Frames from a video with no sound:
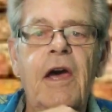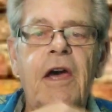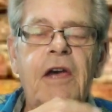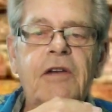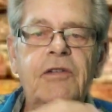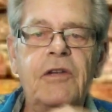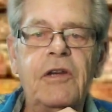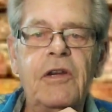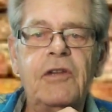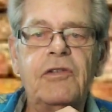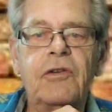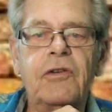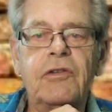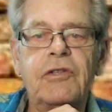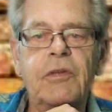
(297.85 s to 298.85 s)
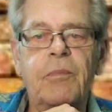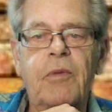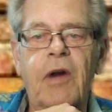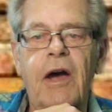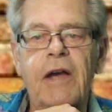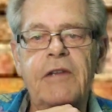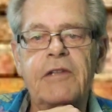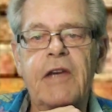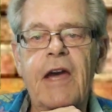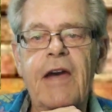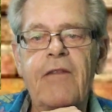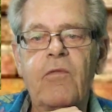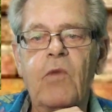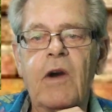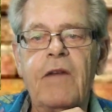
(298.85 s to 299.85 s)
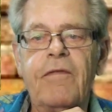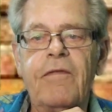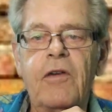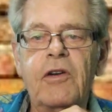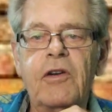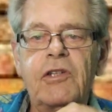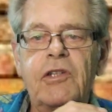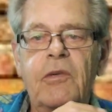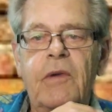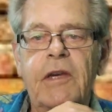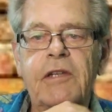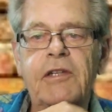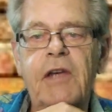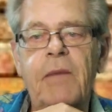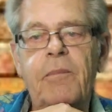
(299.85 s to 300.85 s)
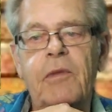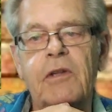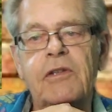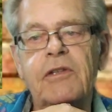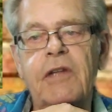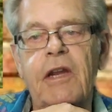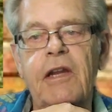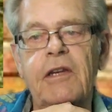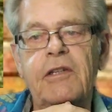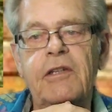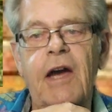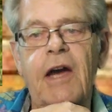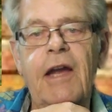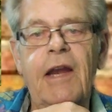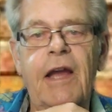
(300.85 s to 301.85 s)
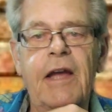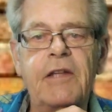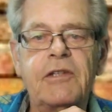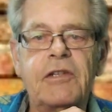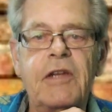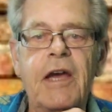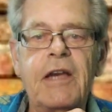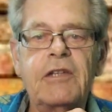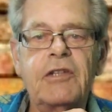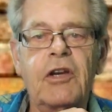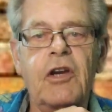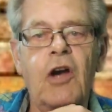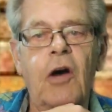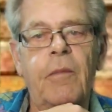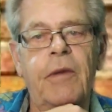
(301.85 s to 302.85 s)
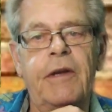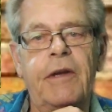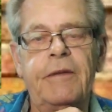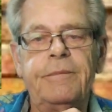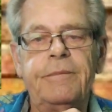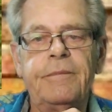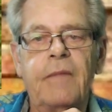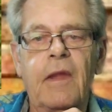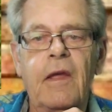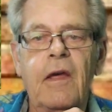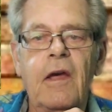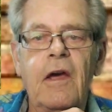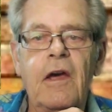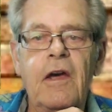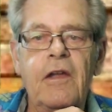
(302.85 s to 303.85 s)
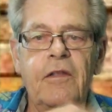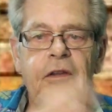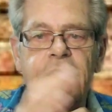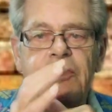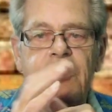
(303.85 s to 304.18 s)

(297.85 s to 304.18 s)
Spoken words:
His initial surprise gave way first to acceptance that in Thailand snakes are common. This